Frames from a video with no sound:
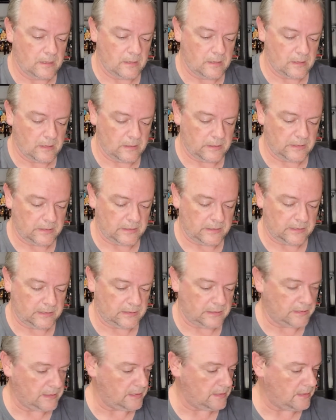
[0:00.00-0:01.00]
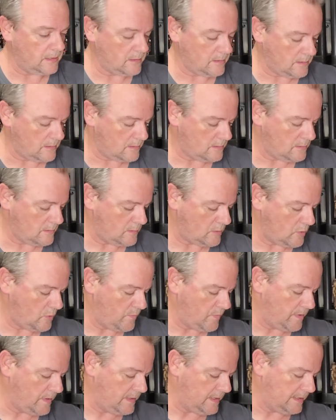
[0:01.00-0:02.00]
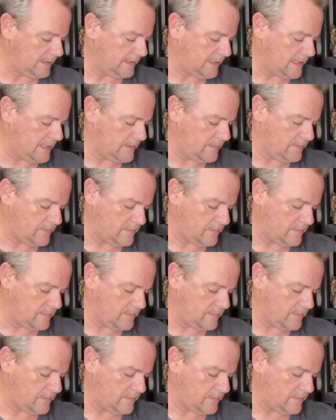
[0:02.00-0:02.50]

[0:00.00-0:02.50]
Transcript: Let's open this up.